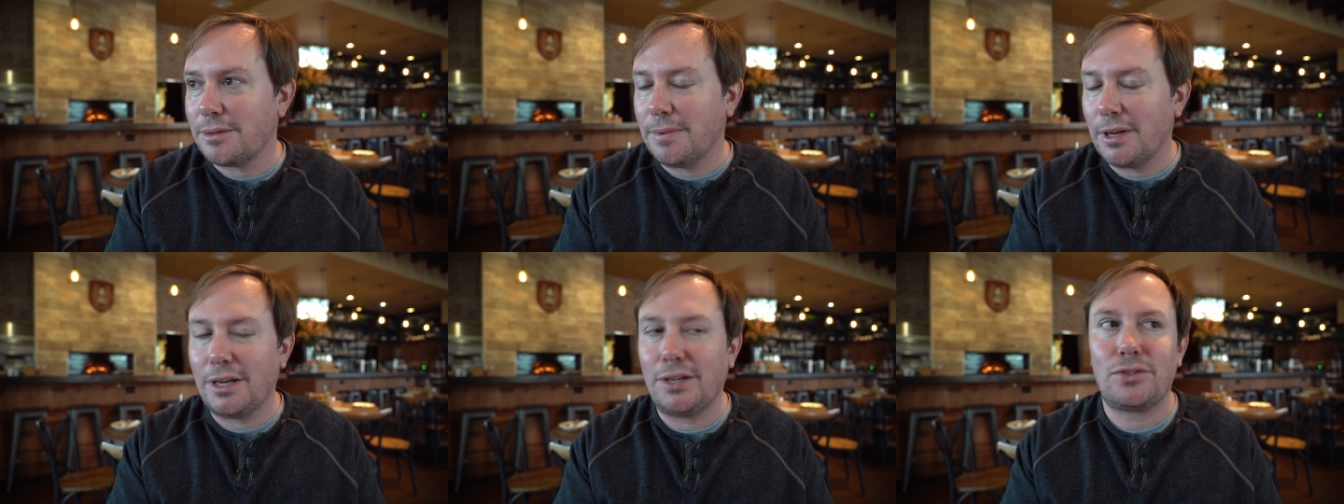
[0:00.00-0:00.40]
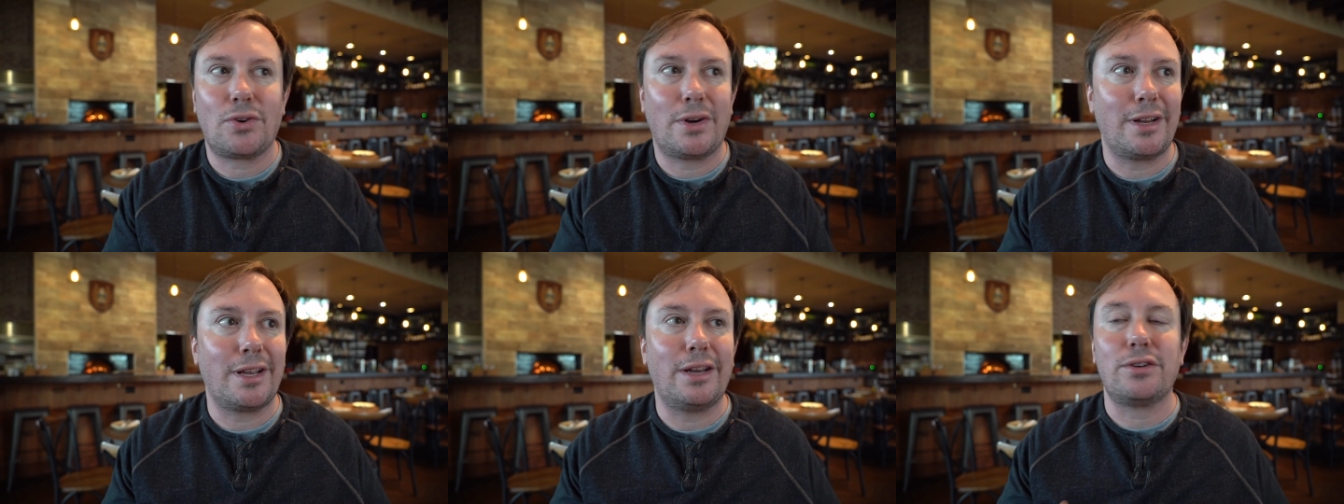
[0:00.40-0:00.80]
To me,
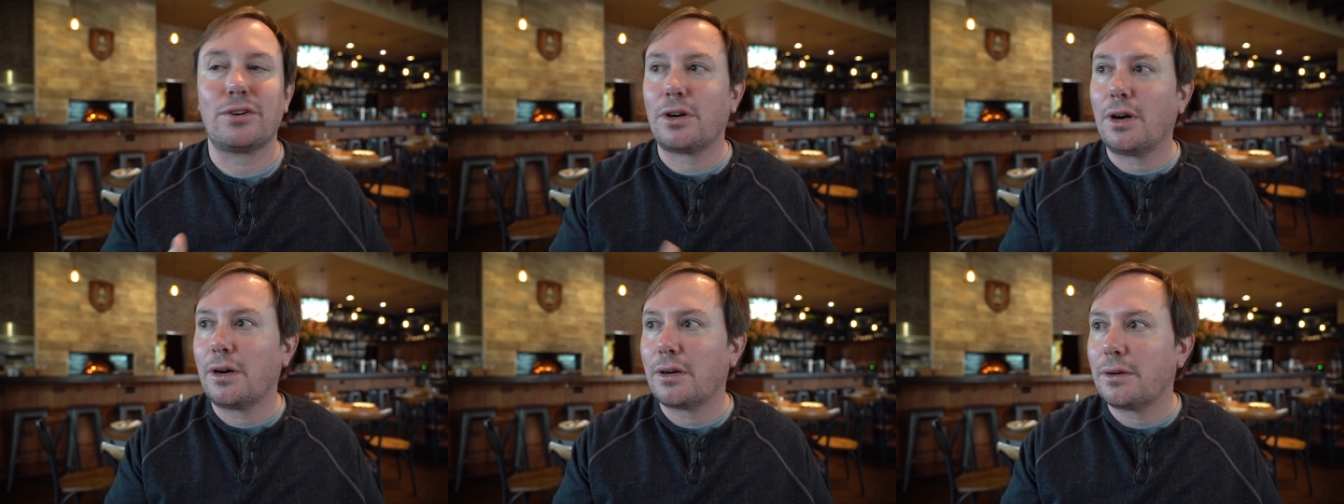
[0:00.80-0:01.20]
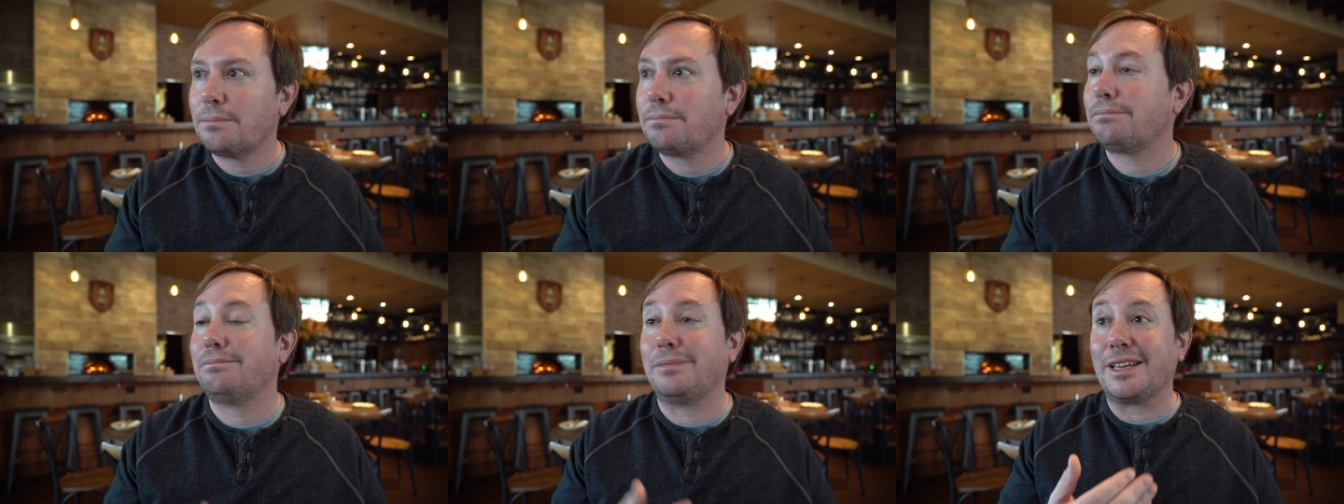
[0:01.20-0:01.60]
trading in your car
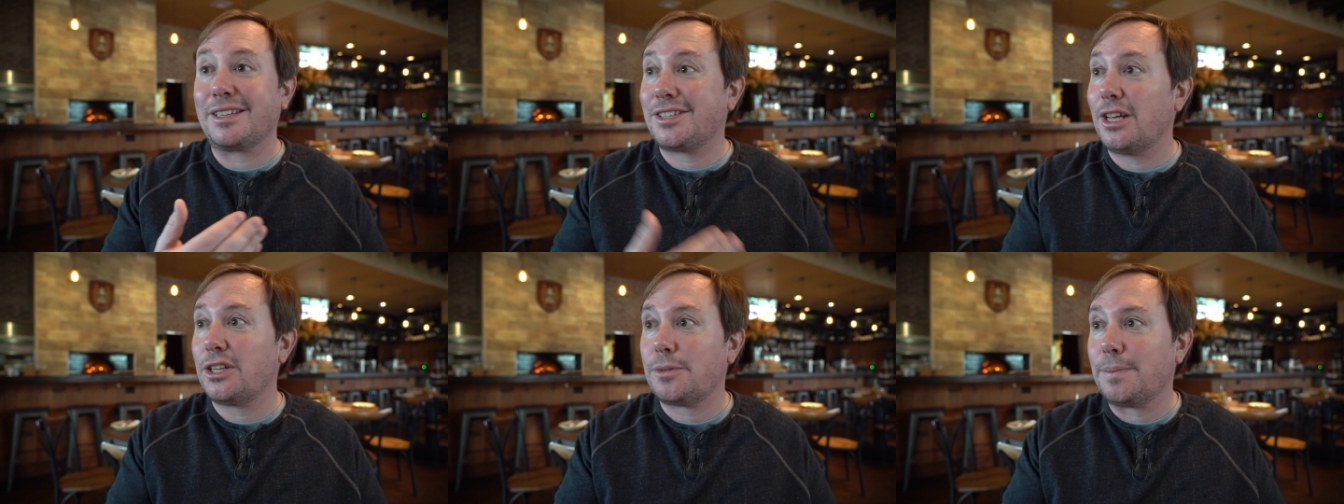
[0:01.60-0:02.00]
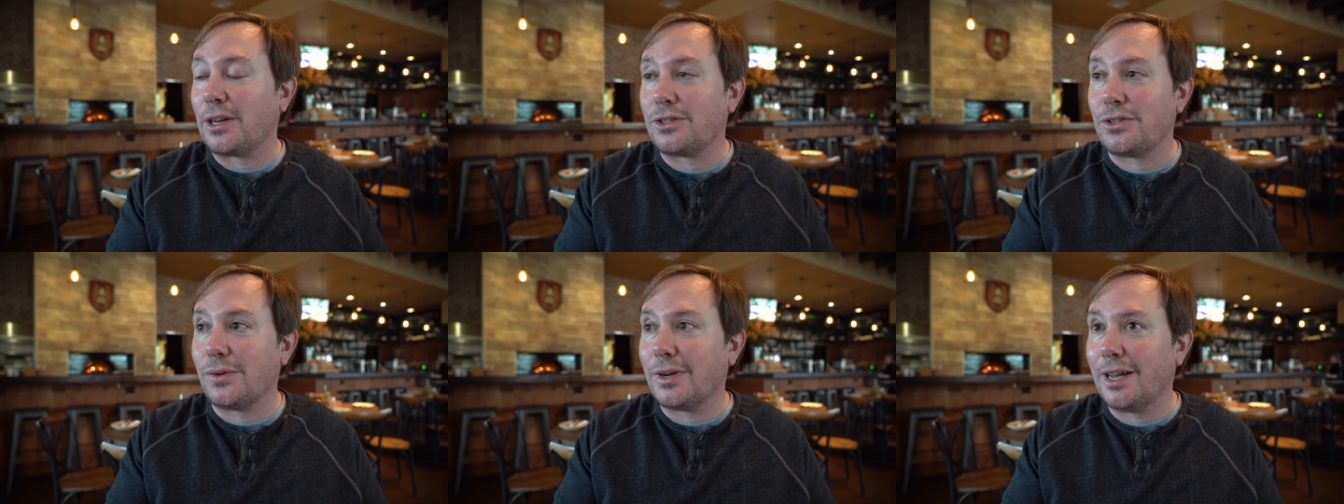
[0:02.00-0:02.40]
makes sense
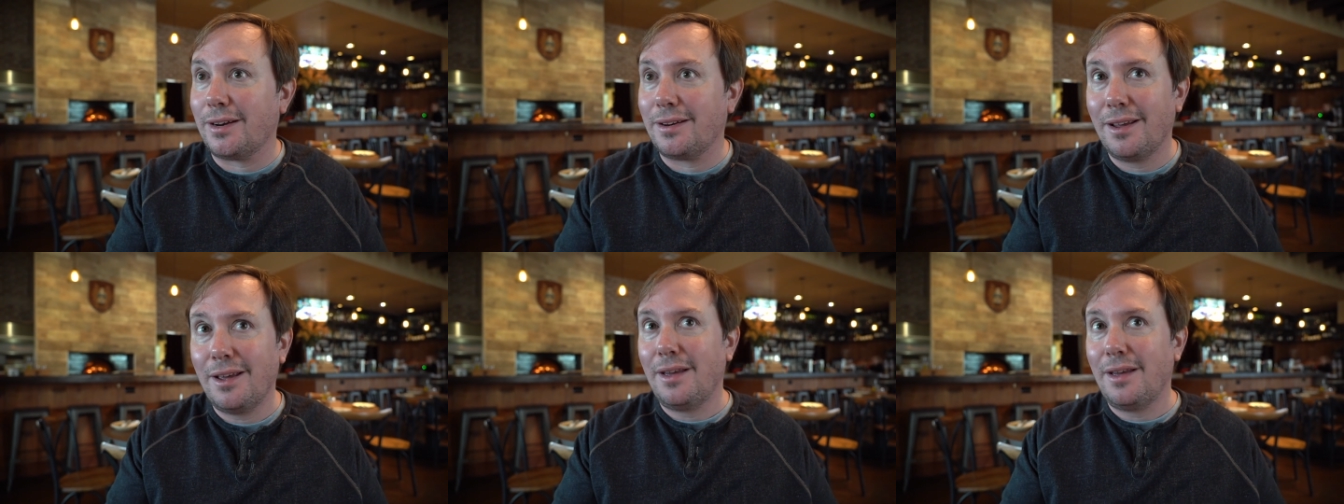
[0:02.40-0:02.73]
because you get